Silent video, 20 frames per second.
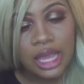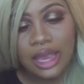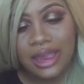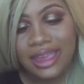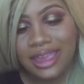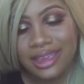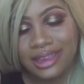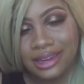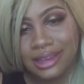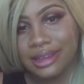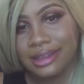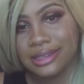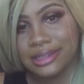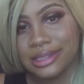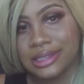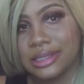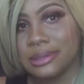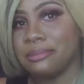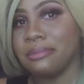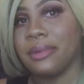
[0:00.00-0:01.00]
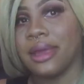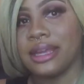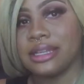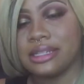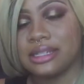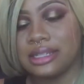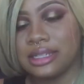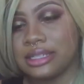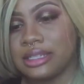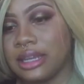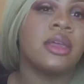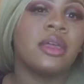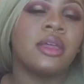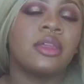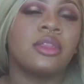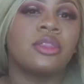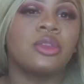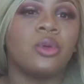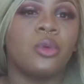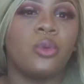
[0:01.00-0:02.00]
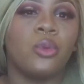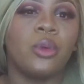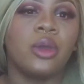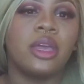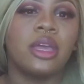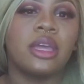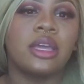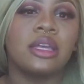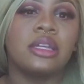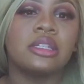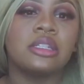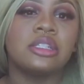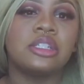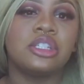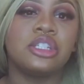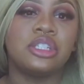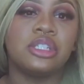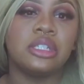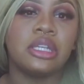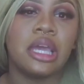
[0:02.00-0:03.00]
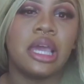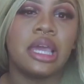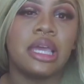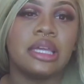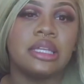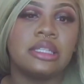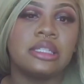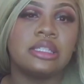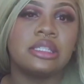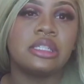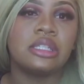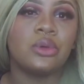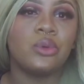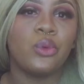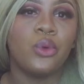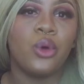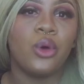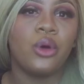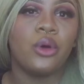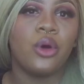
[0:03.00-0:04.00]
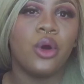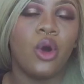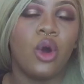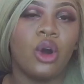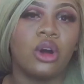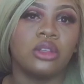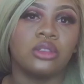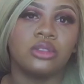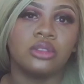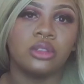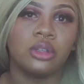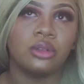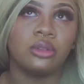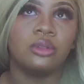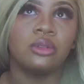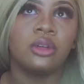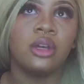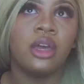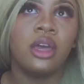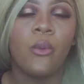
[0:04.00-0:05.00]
hideous mess. The wig sheds also.